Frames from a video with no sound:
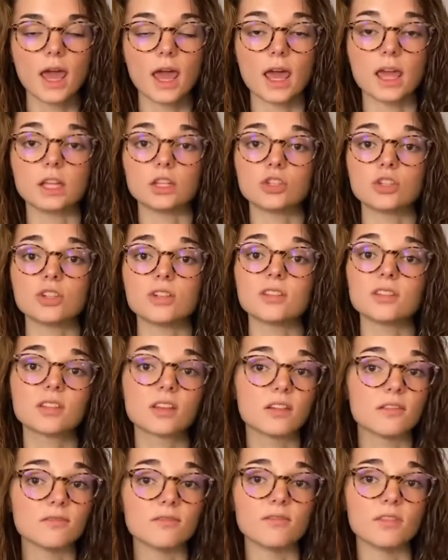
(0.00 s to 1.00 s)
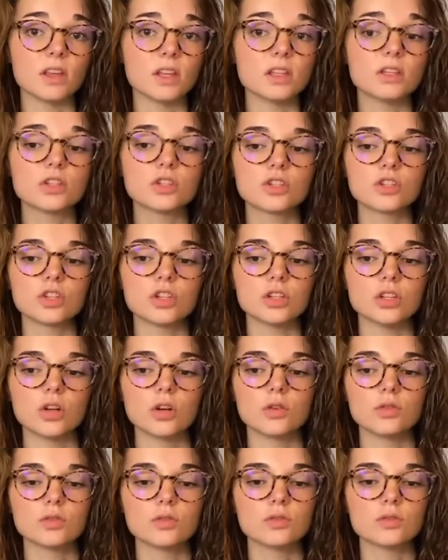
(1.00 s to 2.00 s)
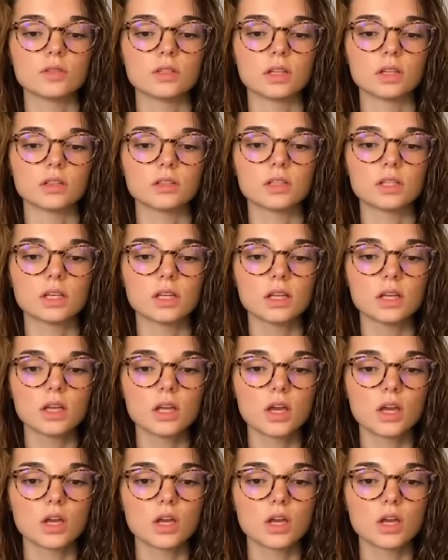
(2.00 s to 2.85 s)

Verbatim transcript: and she's convinced she knows who's guilty.